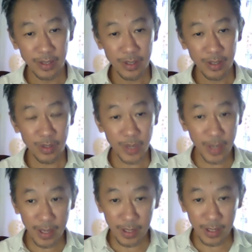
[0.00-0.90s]
So in
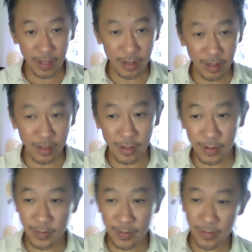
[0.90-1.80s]
that
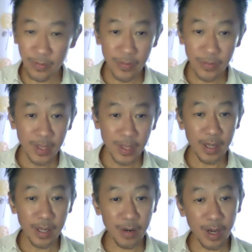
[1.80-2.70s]
circle,
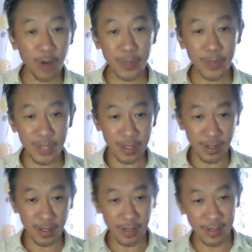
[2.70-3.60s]
there are
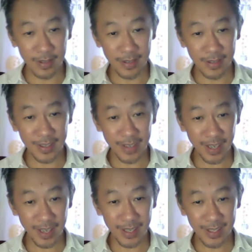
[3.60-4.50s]
opposites, right?